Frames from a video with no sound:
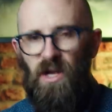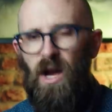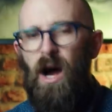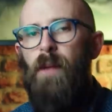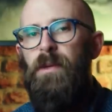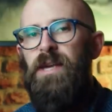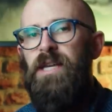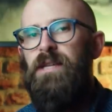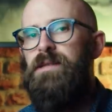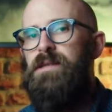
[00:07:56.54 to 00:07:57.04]
The
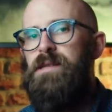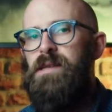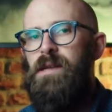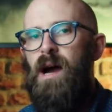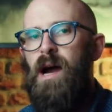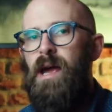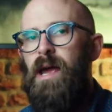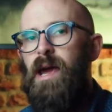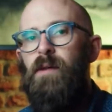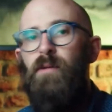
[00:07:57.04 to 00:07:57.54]
Army and
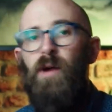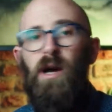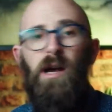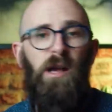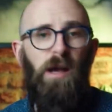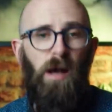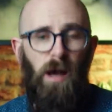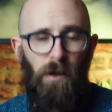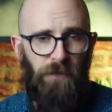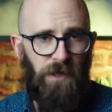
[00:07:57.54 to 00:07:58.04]
CIA were
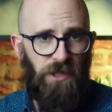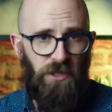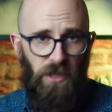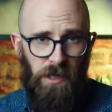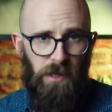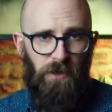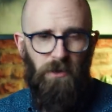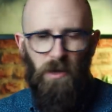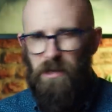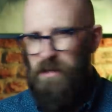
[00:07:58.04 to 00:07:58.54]

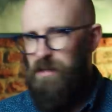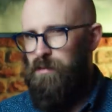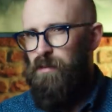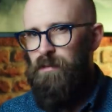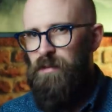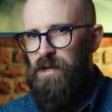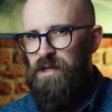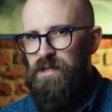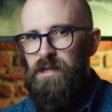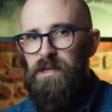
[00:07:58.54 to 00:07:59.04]
officially granted
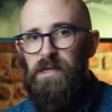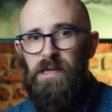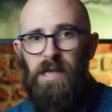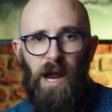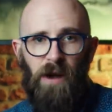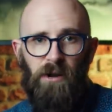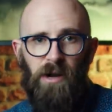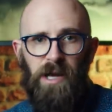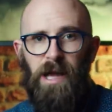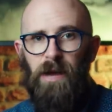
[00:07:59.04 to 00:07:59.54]
permission to
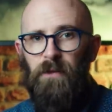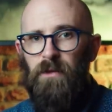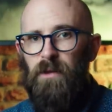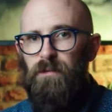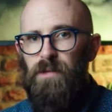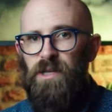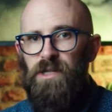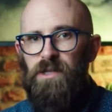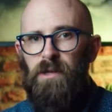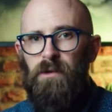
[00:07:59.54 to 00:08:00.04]
carry out the
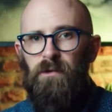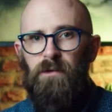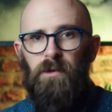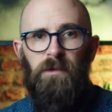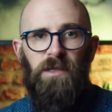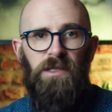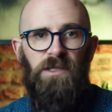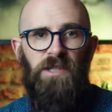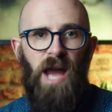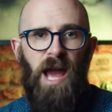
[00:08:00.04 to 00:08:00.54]
mission
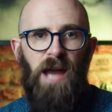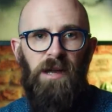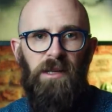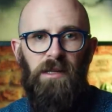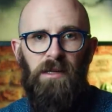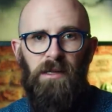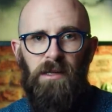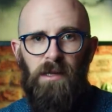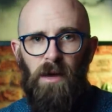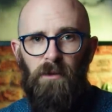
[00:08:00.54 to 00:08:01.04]
from the
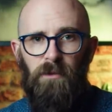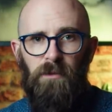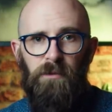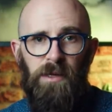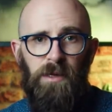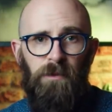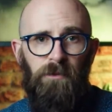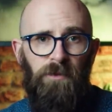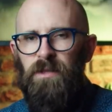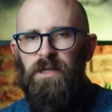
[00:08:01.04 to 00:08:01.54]
Chadian
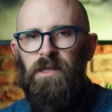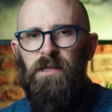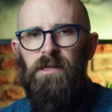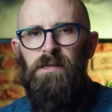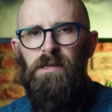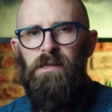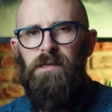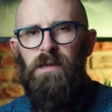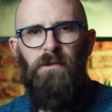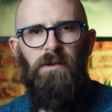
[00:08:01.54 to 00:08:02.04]
government
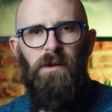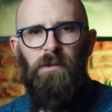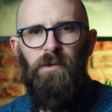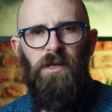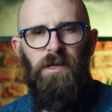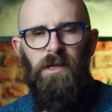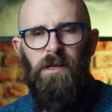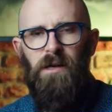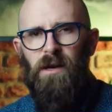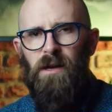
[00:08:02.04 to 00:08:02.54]
because, as
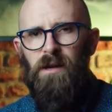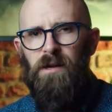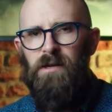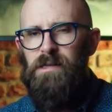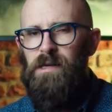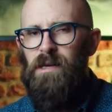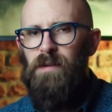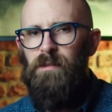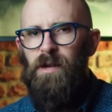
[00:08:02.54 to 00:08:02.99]
everybody knows, the